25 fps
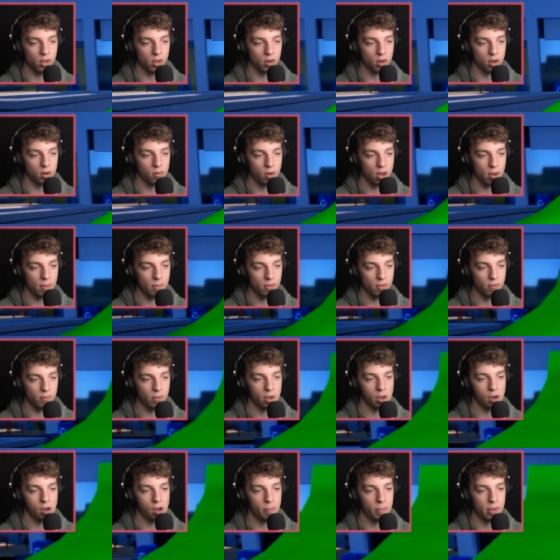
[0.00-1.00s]
All right, what happens if
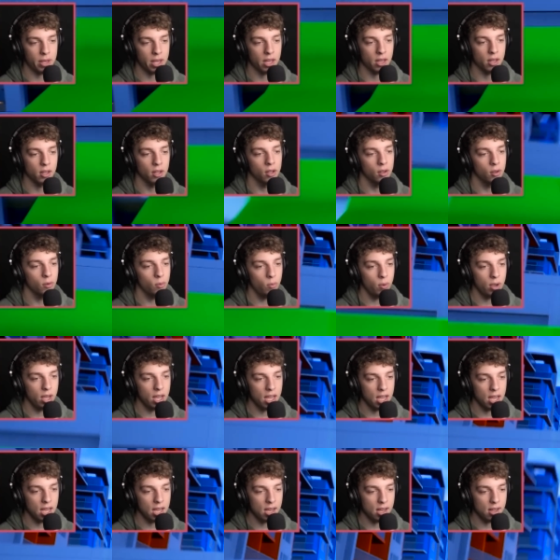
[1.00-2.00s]
we go up here?
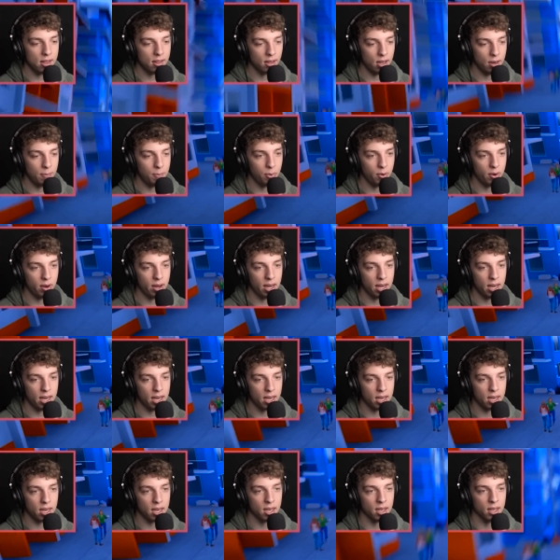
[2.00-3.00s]
Wee,
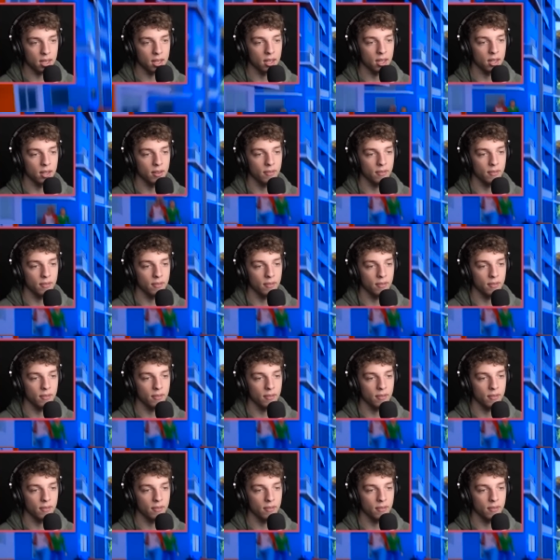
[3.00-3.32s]
slippery.